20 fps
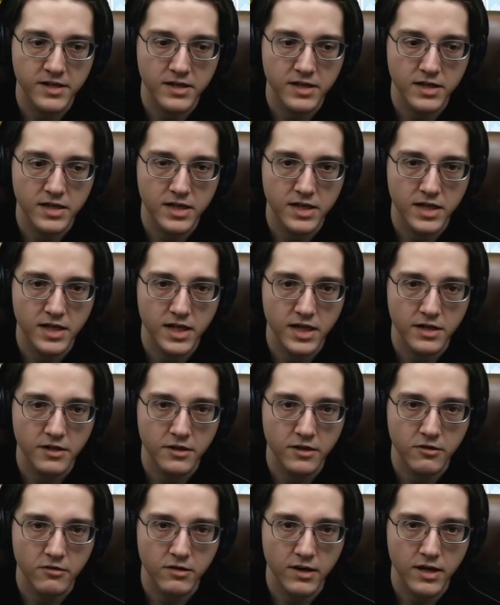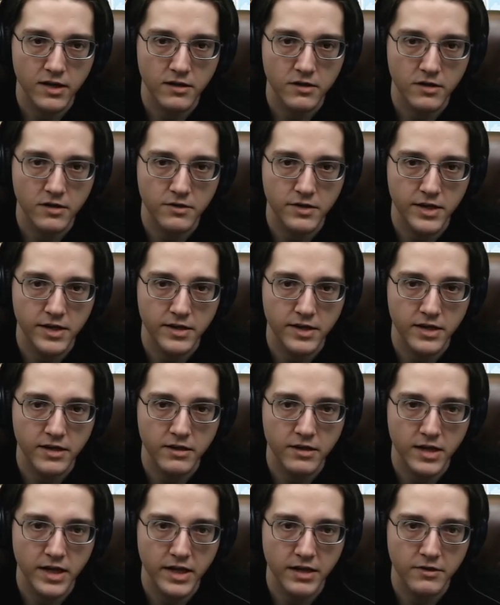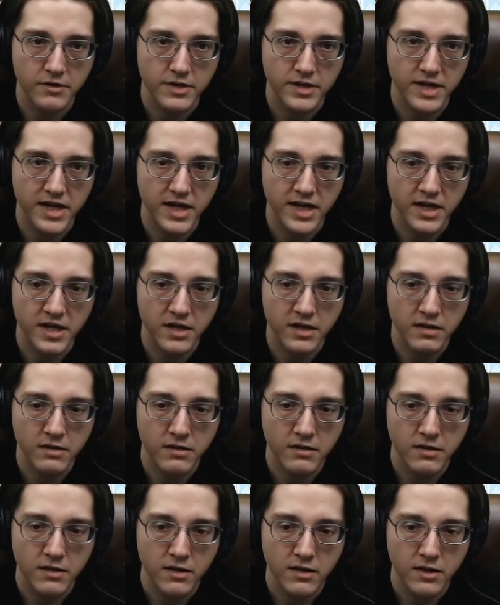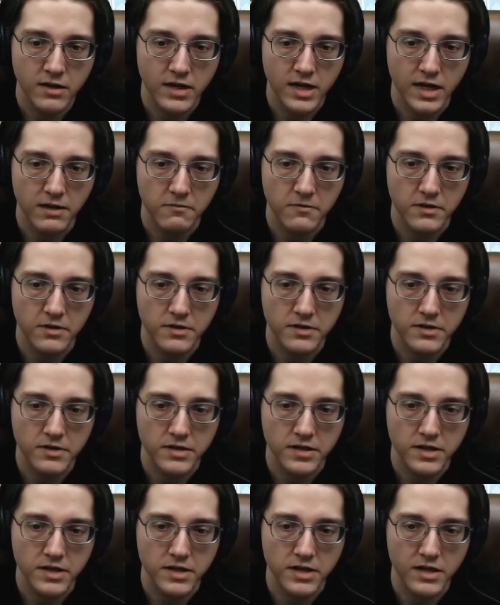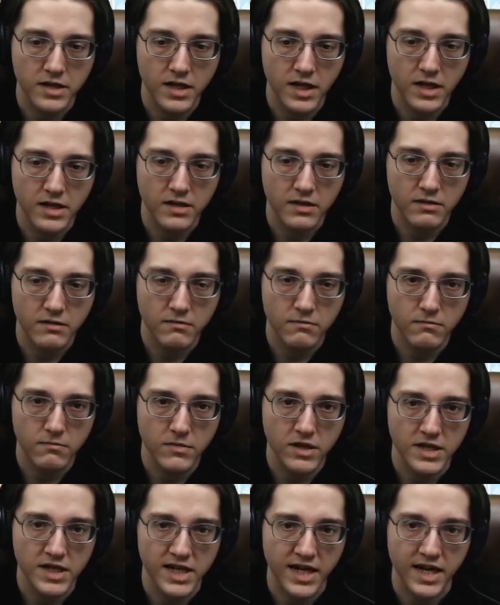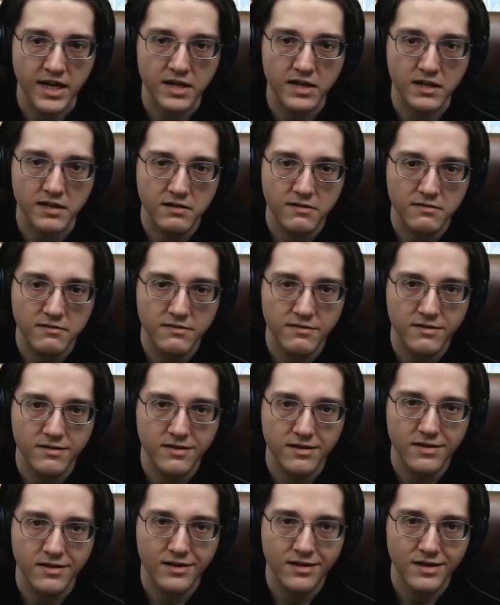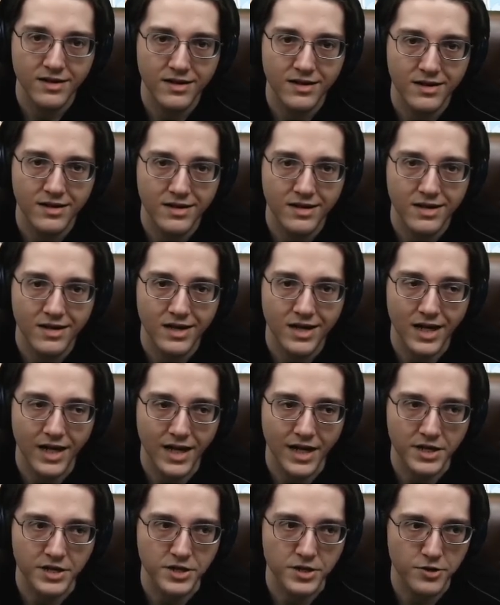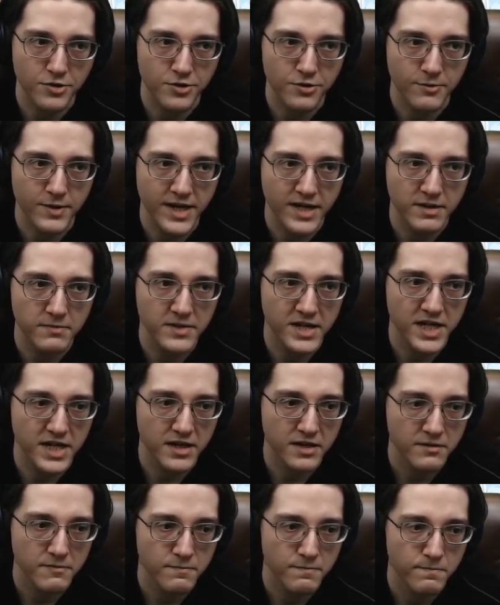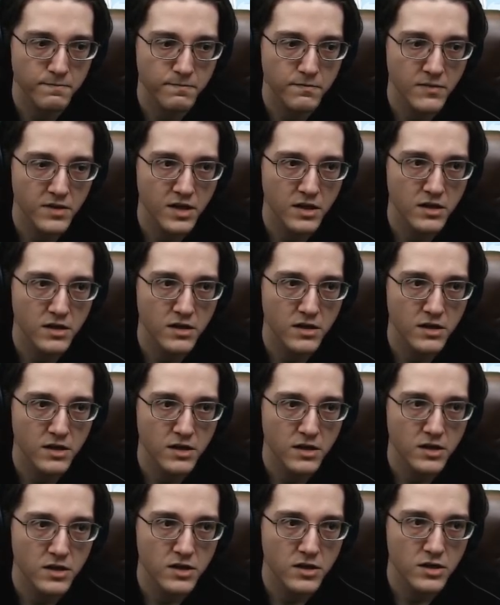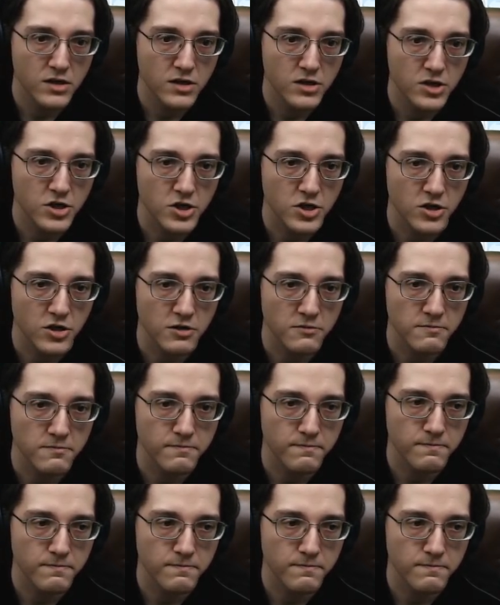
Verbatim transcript: it, and you're going to go down there. I heard a ding. That was not the tech. I just heard a random ding. Sure.